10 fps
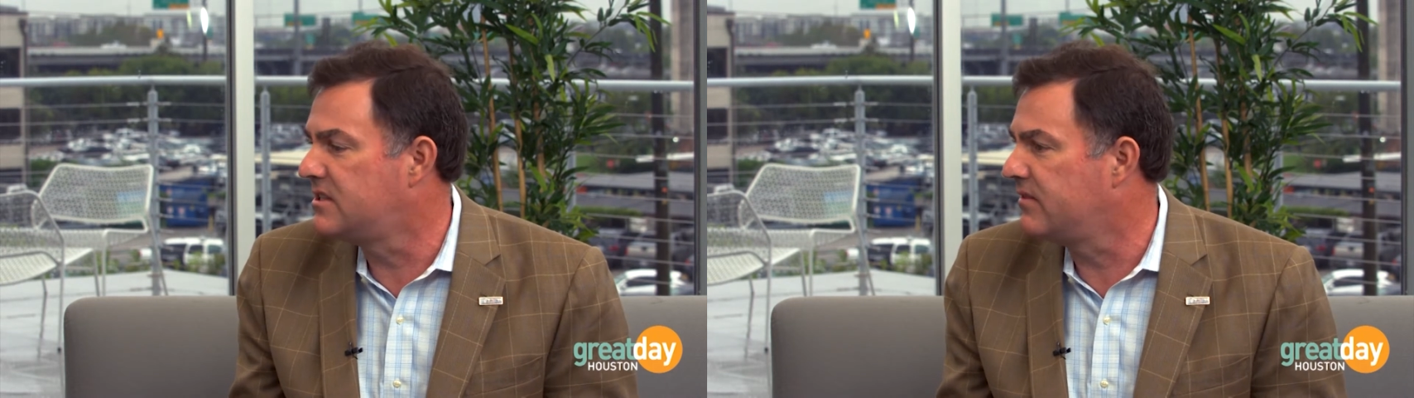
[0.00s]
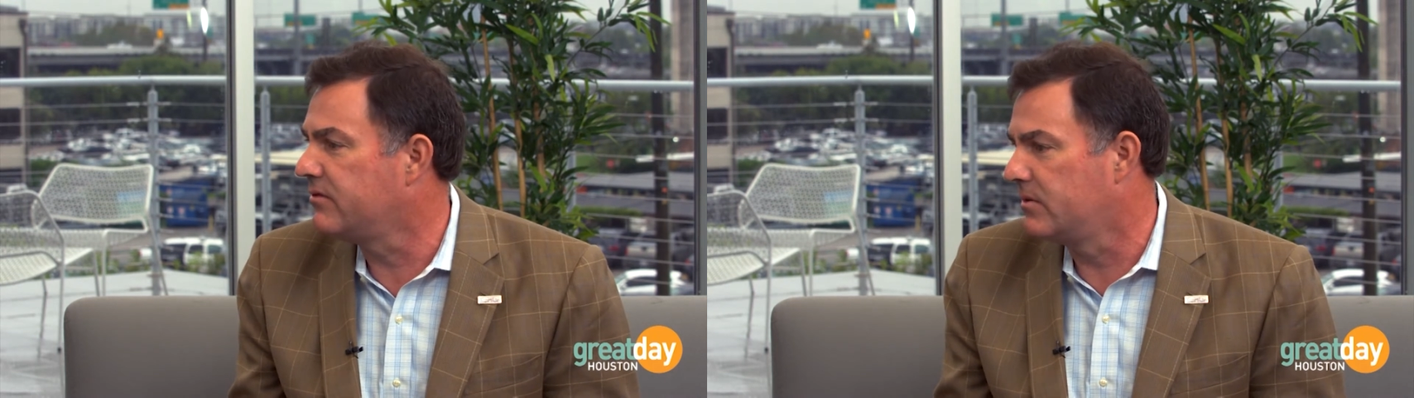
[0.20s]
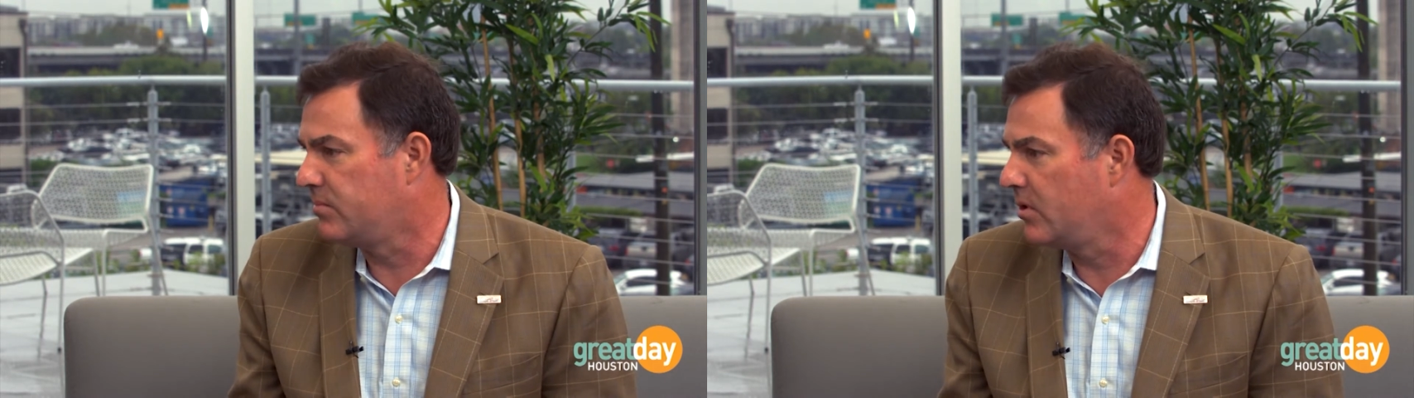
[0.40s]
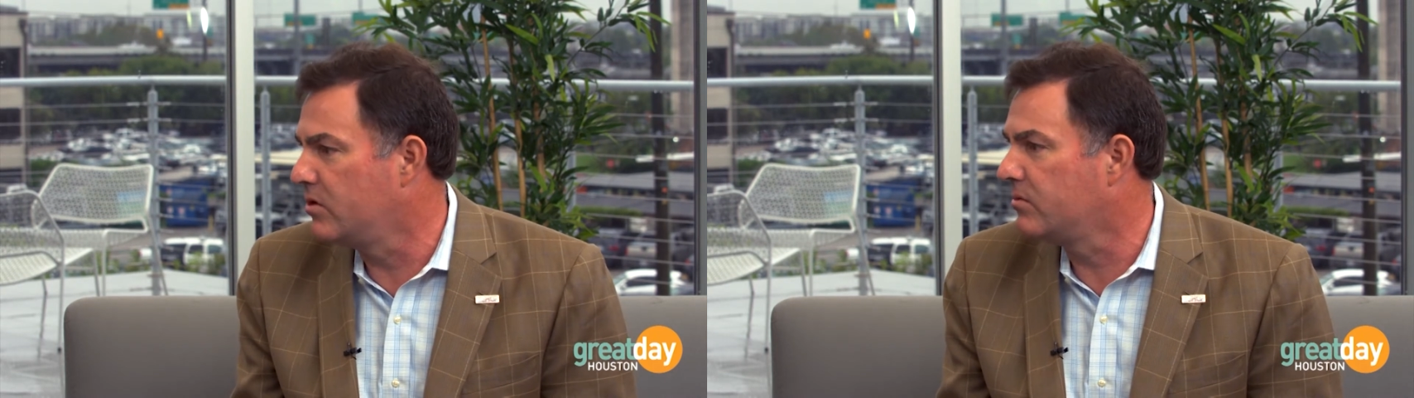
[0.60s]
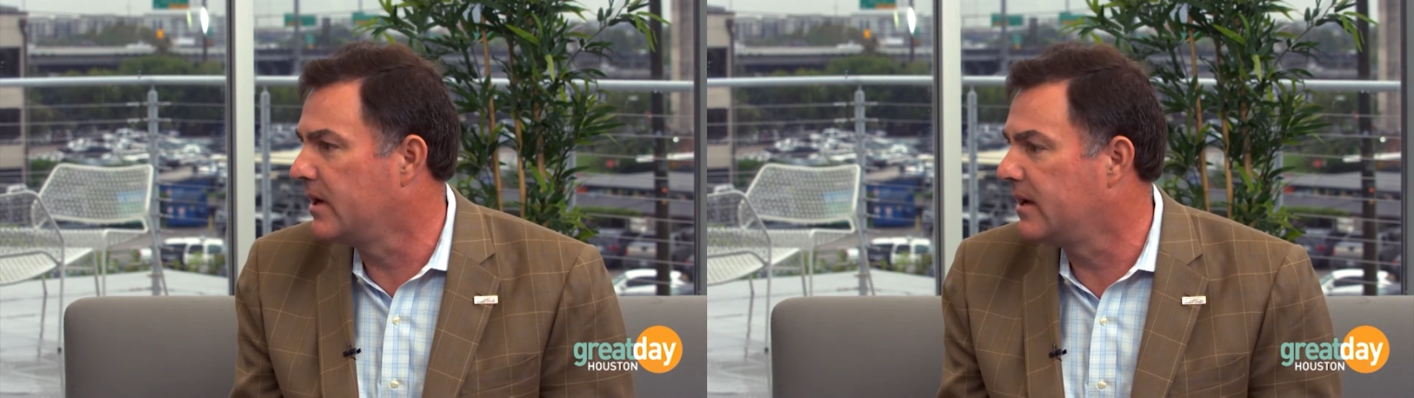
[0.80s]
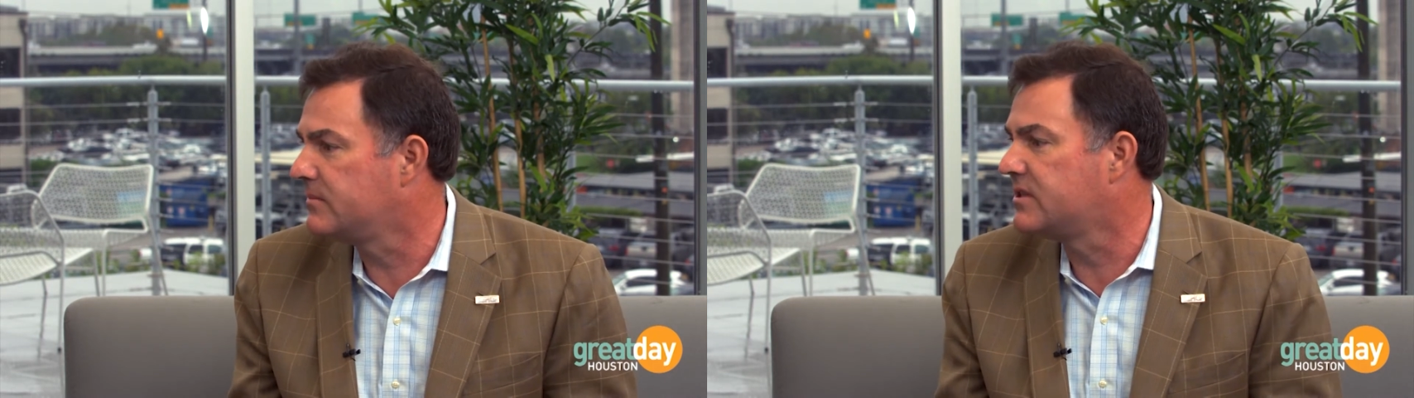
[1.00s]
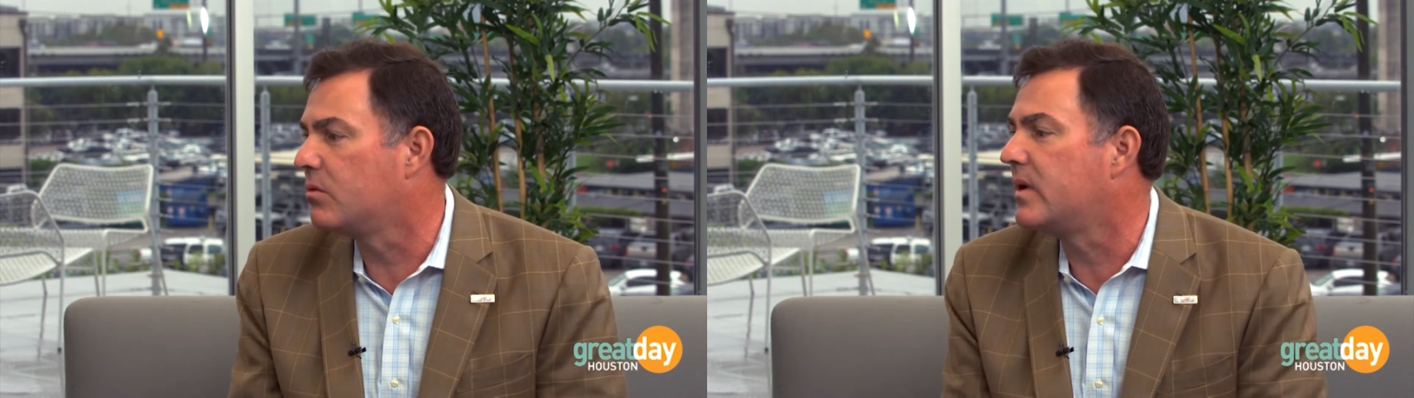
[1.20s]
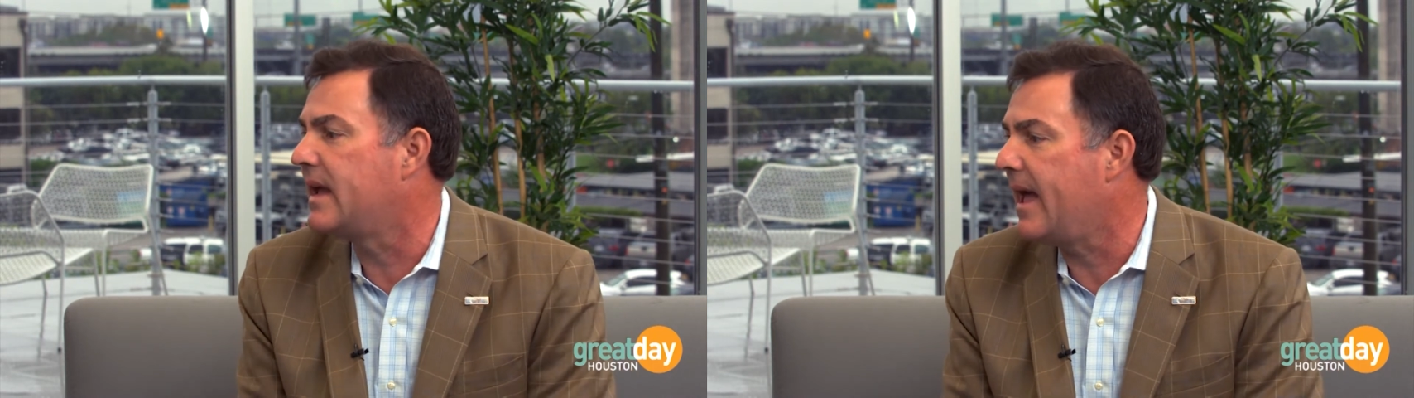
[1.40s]
different programs
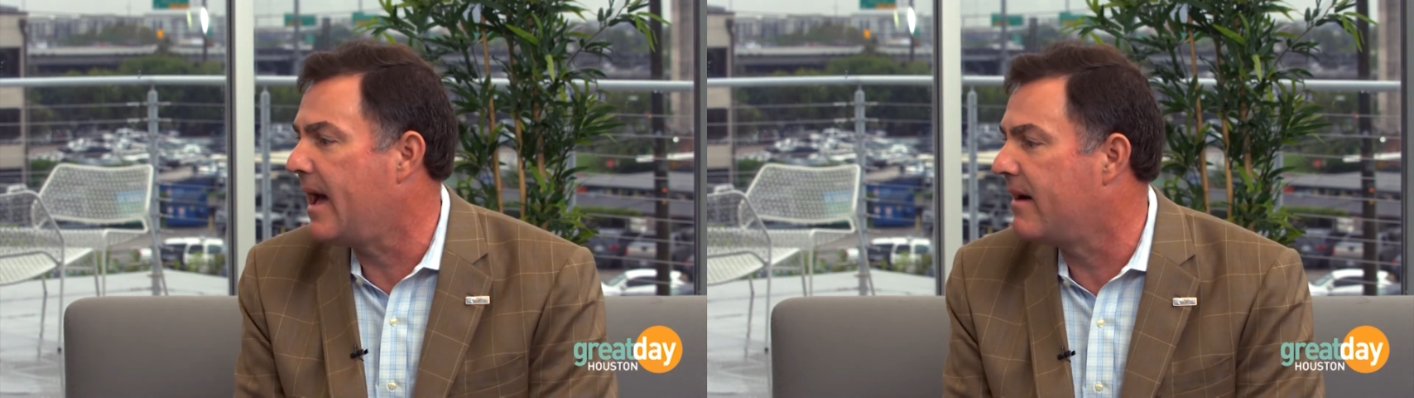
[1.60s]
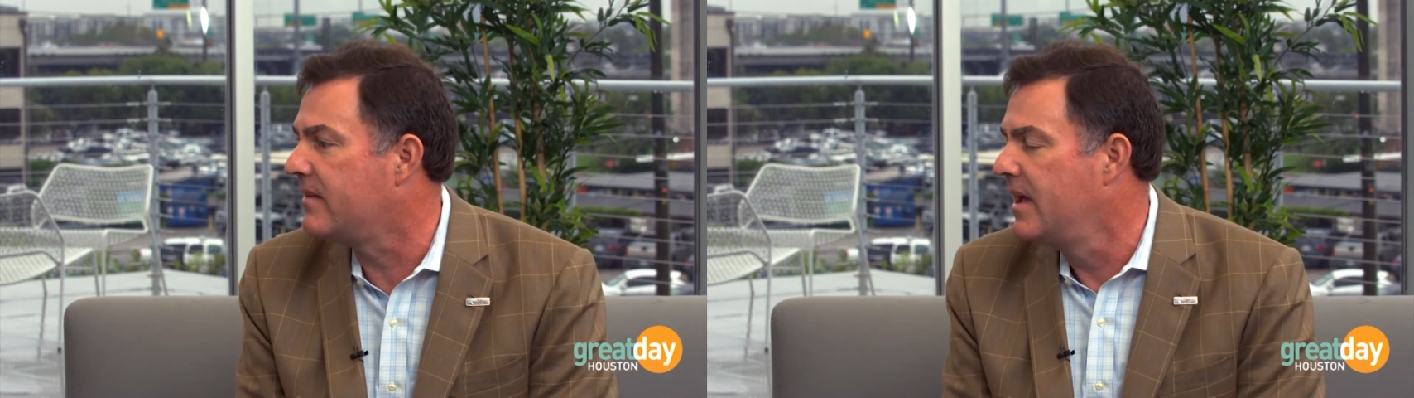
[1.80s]
that we have.